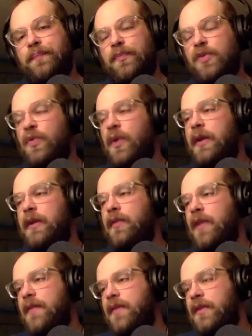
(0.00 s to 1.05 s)

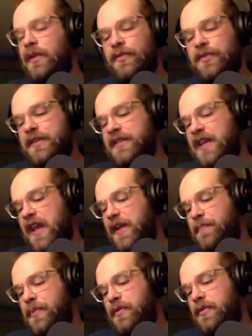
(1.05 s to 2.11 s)
2011. It was a tape.